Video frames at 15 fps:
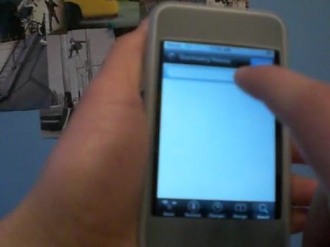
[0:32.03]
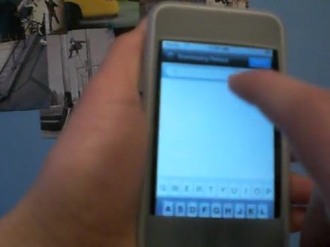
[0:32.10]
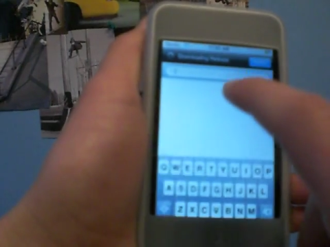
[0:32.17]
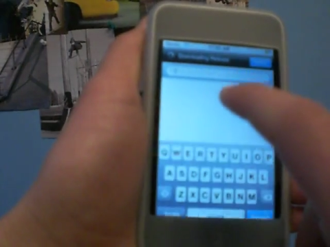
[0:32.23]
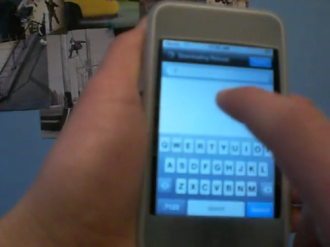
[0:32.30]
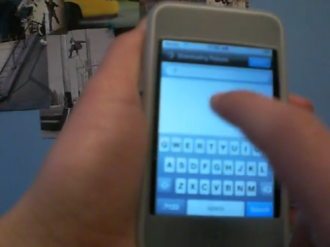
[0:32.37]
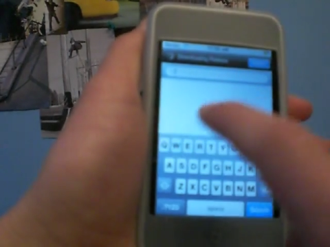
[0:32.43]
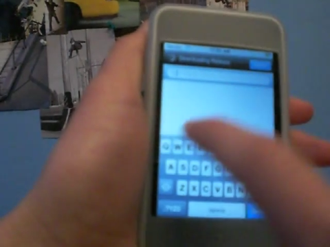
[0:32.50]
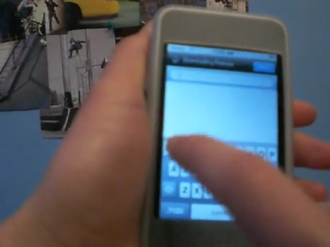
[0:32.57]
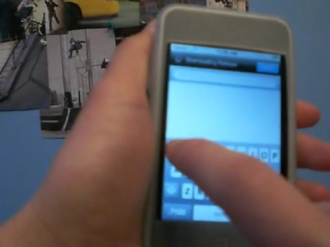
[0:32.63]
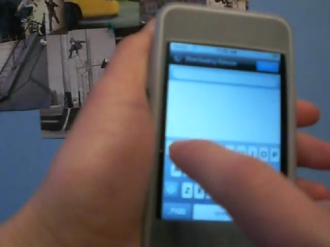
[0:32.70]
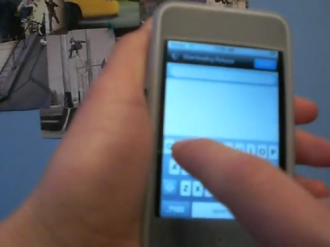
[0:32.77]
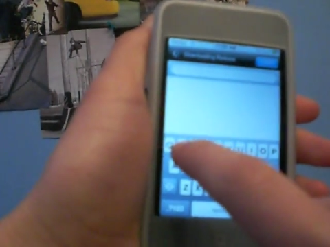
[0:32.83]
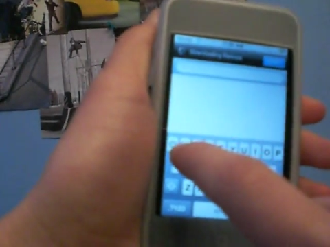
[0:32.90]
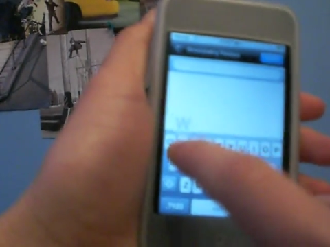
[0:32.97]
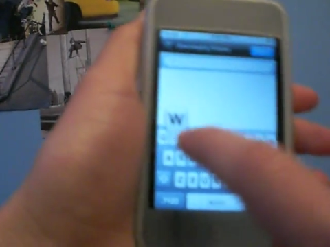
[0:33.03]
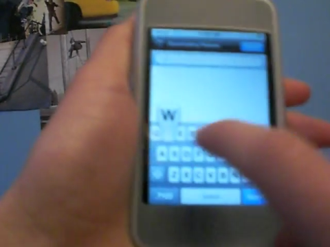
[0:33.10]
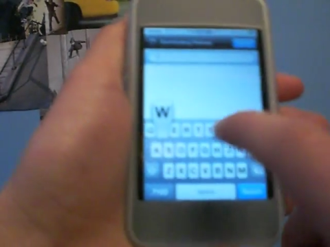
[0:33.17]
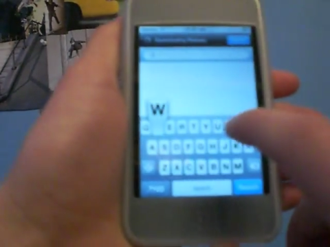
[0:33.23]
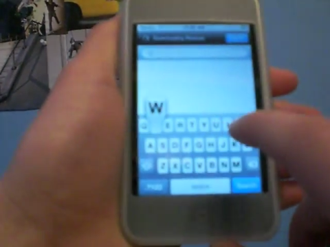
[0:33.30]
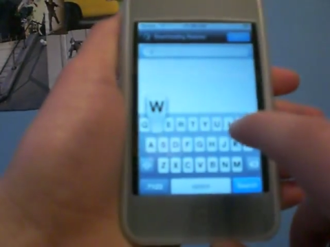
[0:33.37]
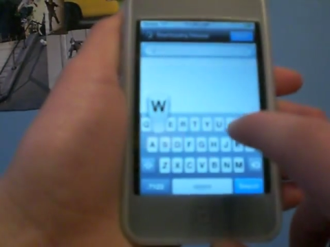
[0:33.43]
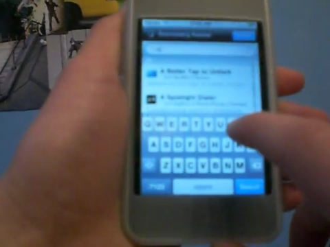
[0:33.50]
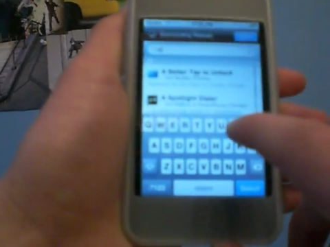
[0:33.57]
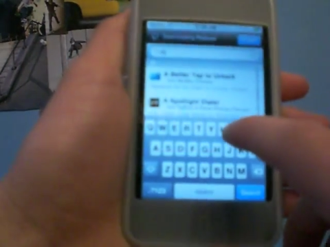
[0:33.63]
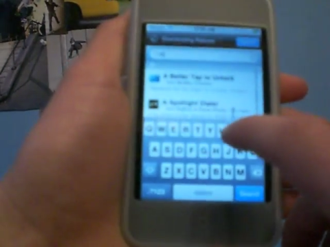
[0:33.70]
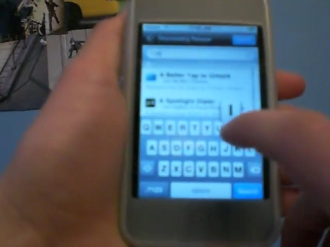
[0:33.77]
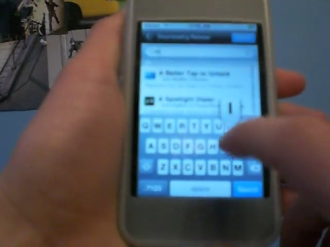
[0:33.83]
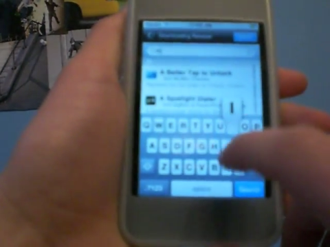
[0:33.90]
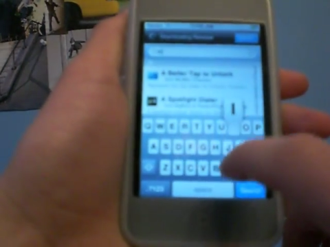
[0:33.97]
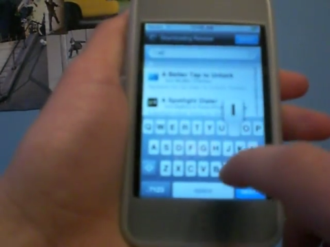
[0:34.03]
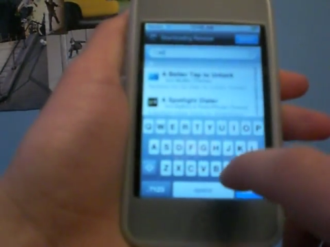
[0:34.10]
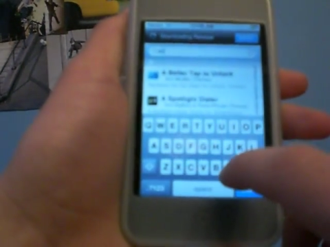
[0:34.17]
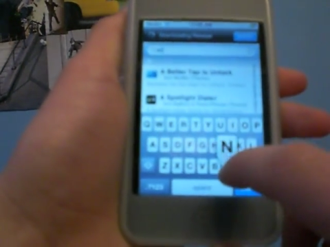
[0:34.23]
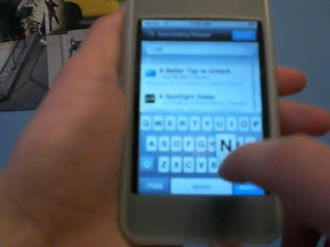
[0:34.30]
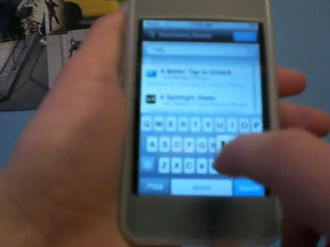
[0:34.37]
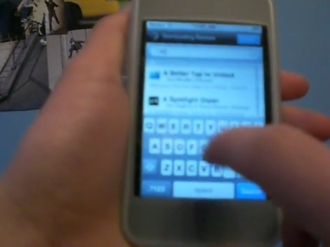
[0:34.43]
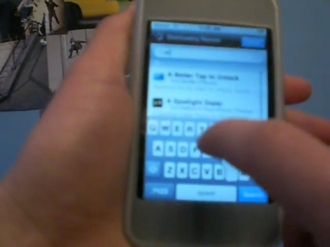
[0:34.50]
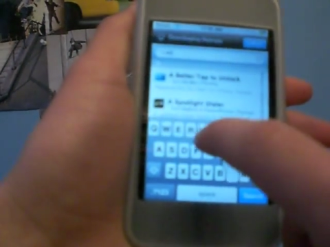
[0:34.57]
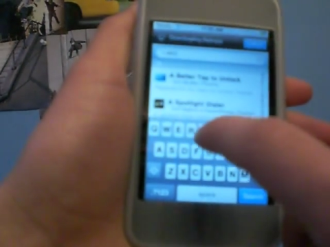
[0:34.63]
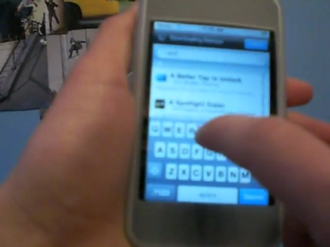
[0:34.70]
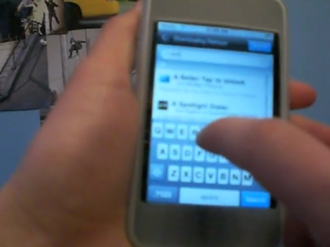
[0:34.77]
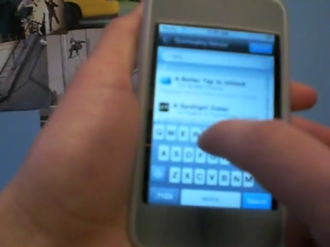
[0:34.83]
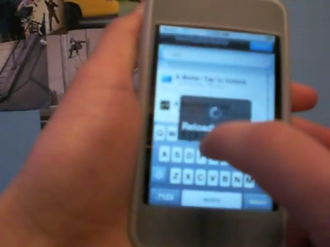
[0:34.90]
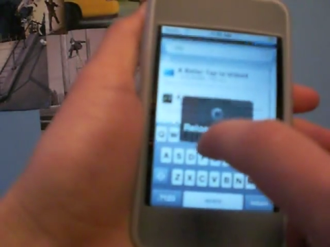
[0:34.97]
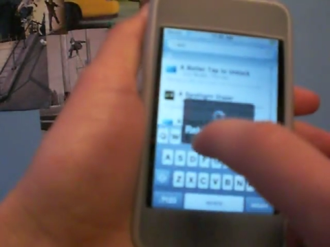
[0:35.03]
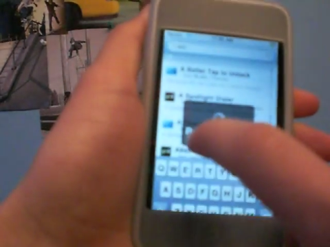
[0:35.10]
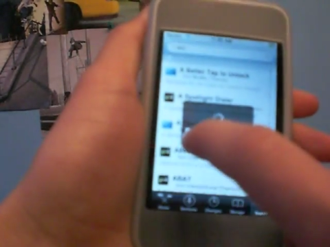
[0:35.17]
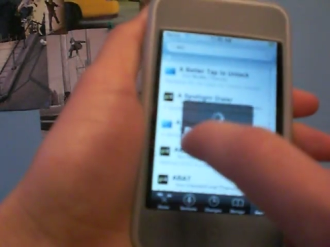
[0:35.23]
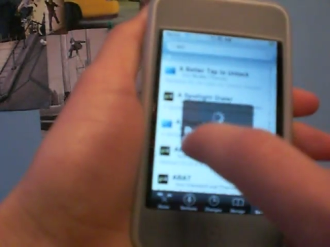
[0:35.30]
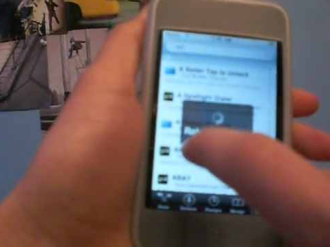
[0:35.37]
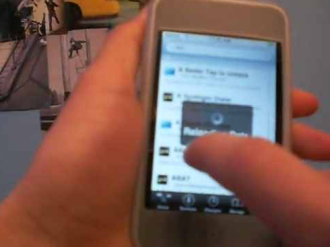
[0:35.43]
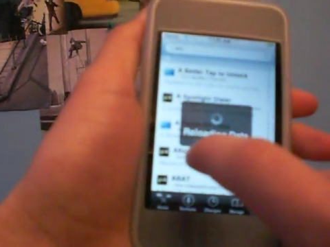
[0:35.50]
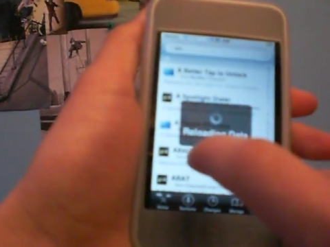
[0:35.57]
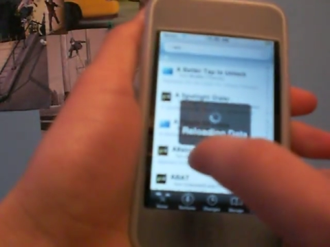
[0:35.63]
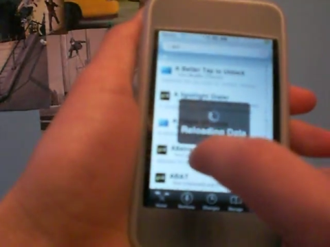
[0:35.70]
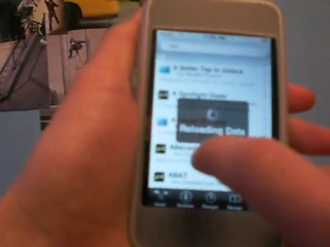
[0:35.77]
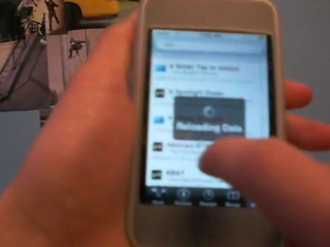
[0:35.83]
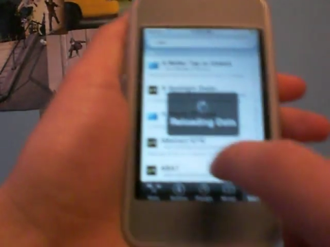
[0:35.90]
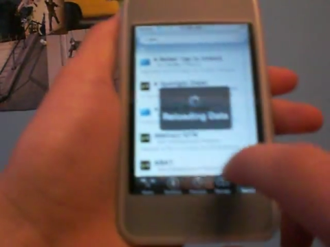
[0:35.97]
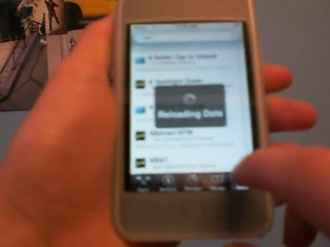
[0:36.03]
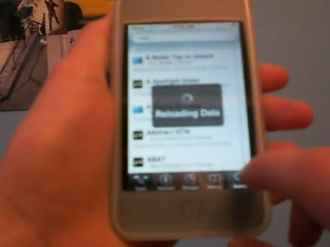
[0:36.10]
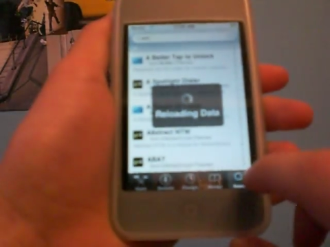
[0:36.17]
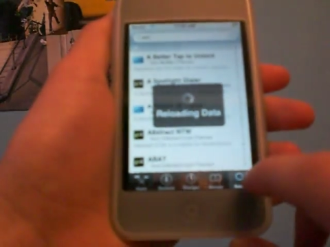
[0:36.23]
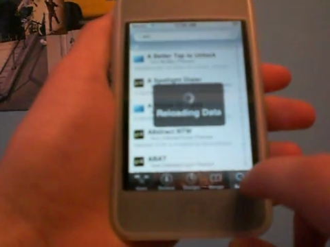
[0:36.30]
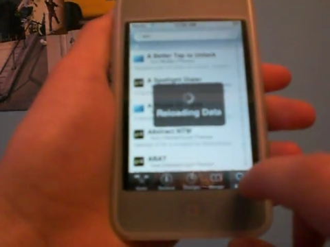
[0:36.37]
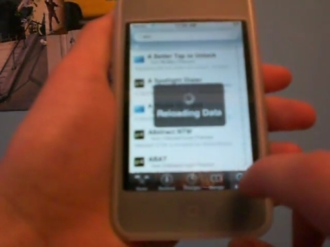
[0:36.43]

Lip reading: (no speaker visible)